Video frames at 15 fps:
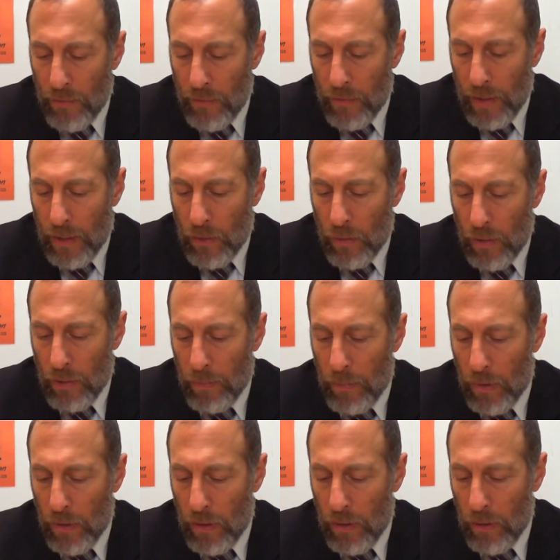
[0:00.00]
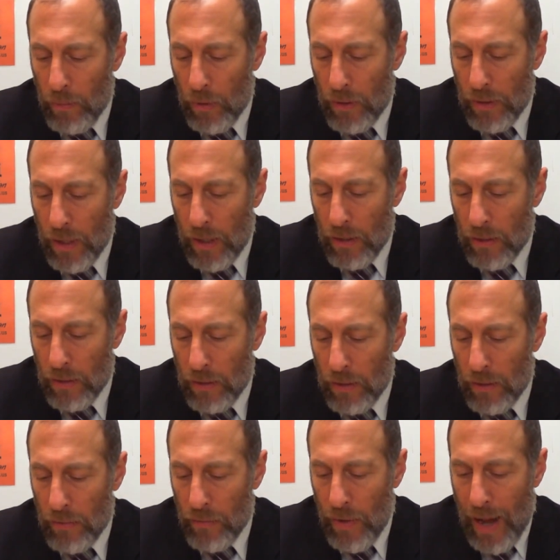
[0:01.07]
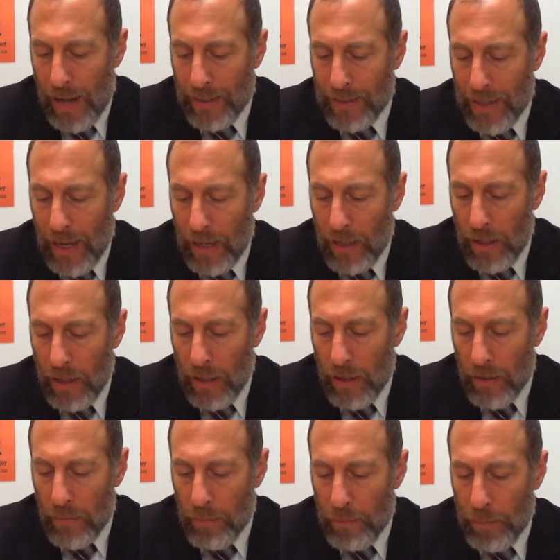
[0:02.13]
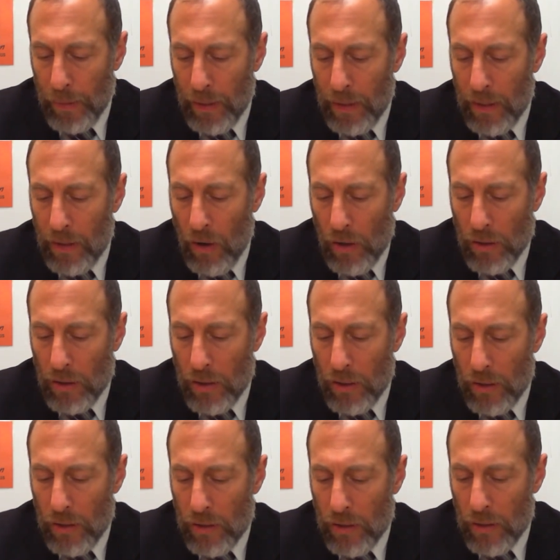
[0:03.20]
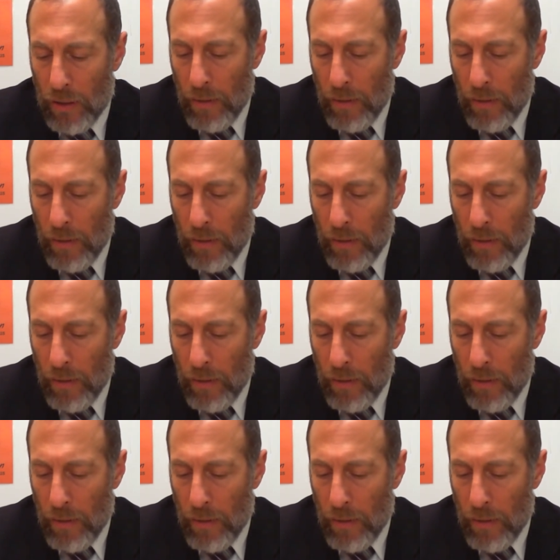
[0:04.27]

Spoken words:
That's what the Gemara says. Haktani big godis.